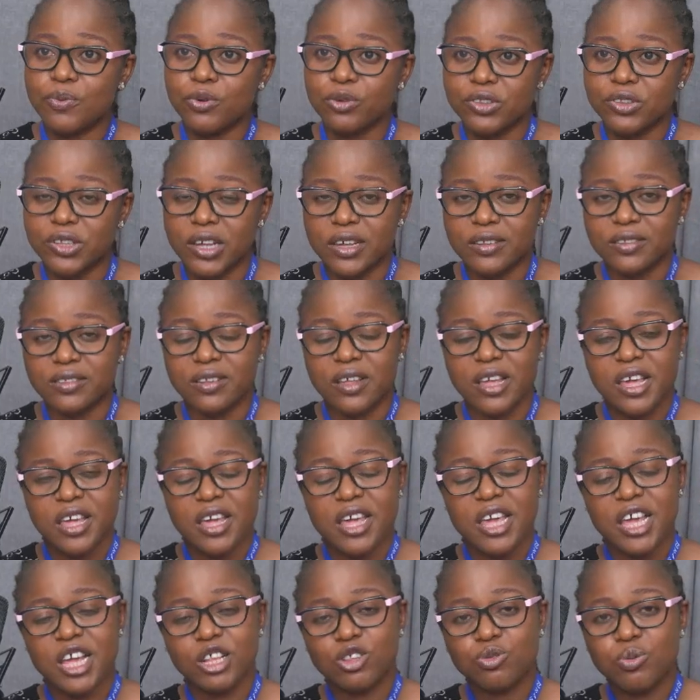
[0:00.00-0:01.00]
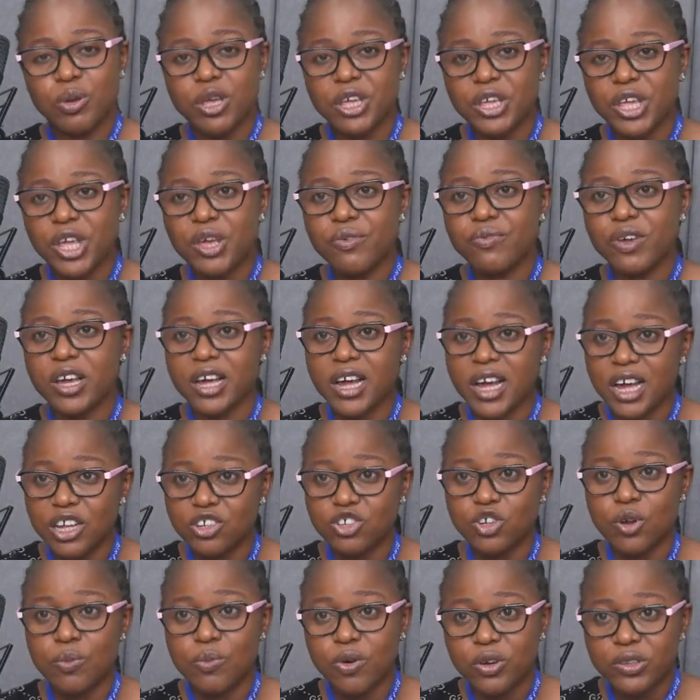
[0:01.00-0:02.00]
process, it will give a
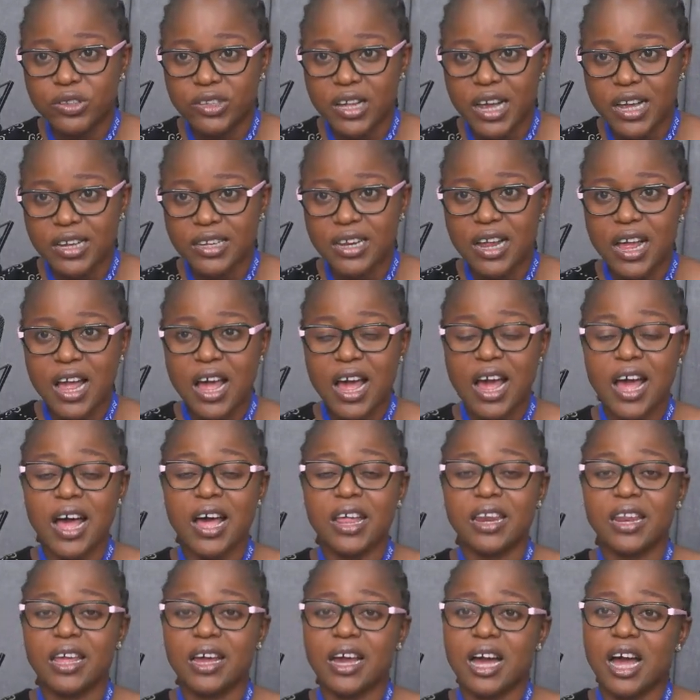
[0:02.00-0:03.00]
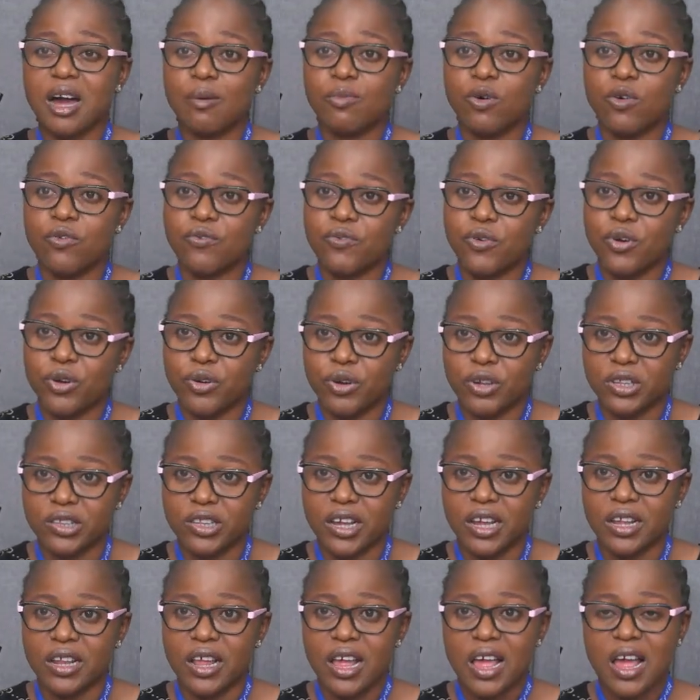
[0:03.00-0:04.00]
calcium oxide and a carbon
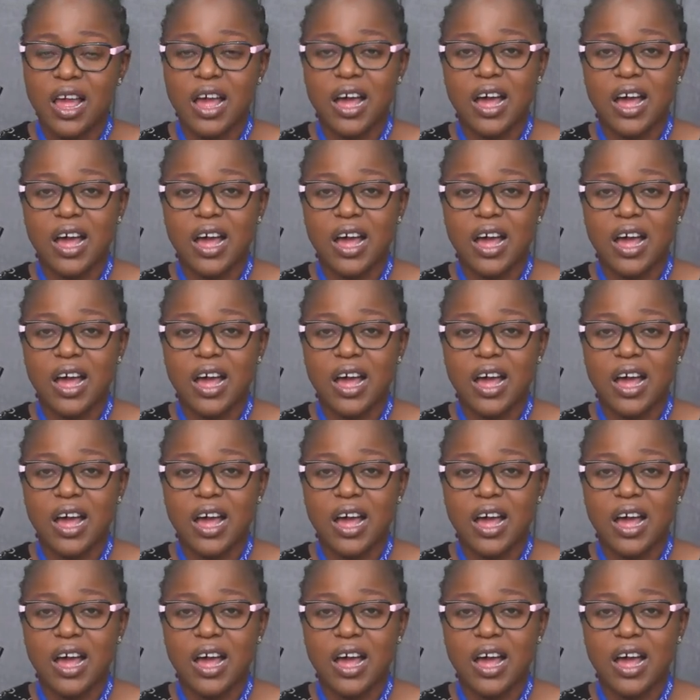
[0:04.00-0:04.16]
dioxide,